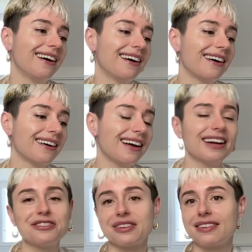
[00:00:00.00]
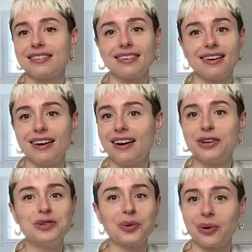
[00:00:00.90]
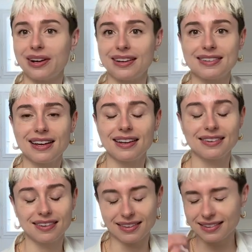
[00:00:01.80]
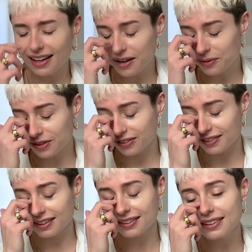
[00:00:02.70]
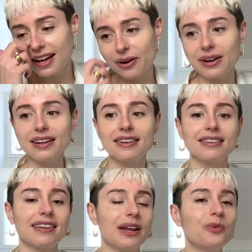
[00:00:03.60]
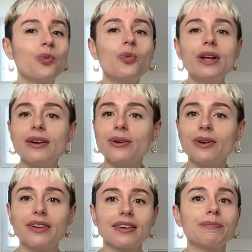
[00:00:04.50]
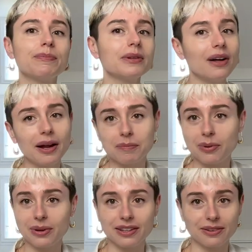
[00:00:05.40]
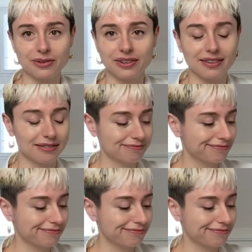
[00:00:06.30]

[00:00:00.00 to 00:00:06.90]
I just adored it, and the language is hilarious and weird. The plot points are just...